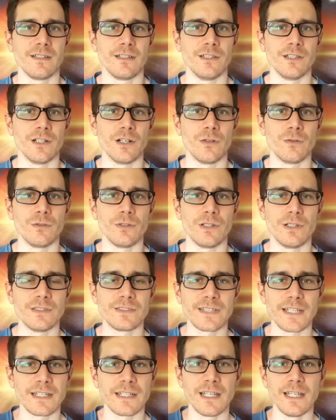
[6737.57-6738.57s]

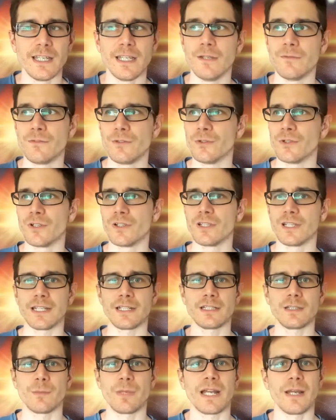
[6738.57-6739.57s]
It's like if you're
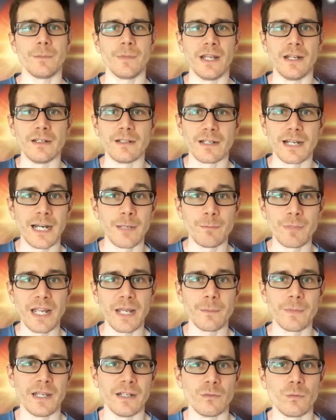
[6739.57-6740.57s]
like the Batman, I'm
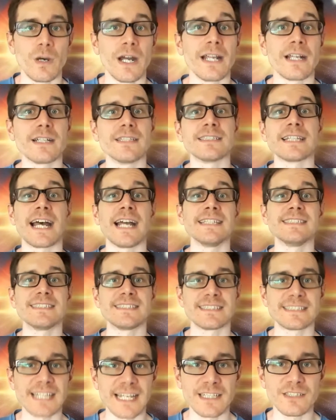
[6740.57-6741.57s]
Batman. Why? Because I
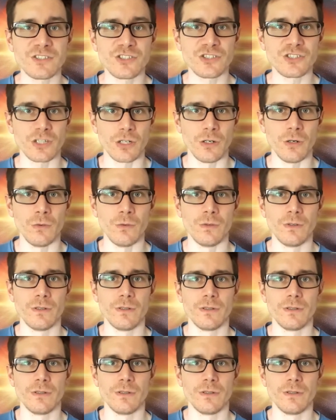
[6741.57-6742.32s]
said so.